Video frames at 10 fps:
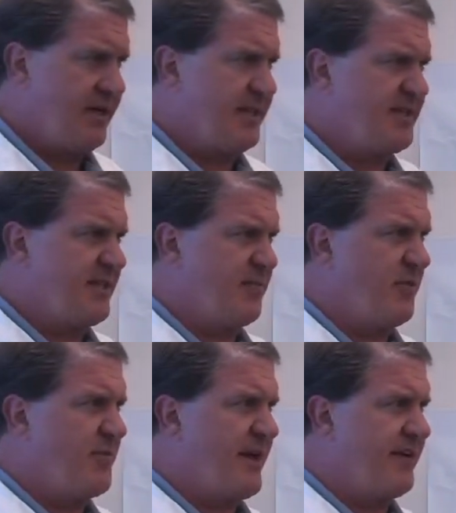some
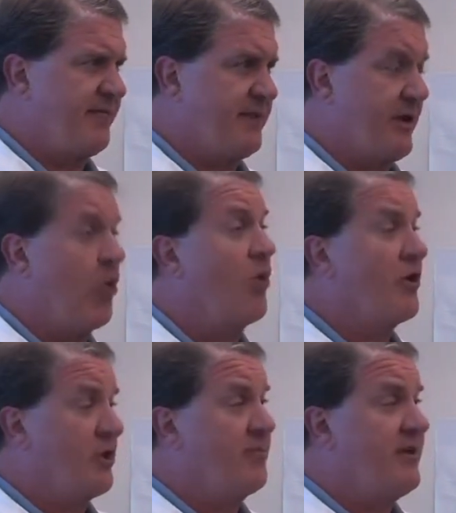repetitive play, or it
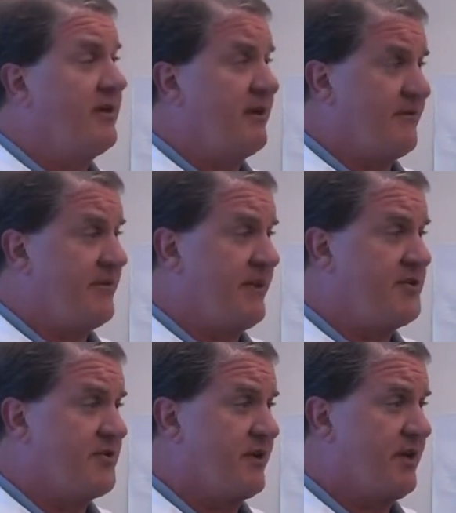could be from an
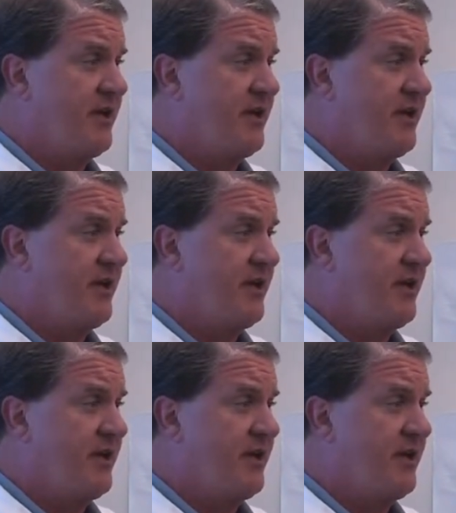injury.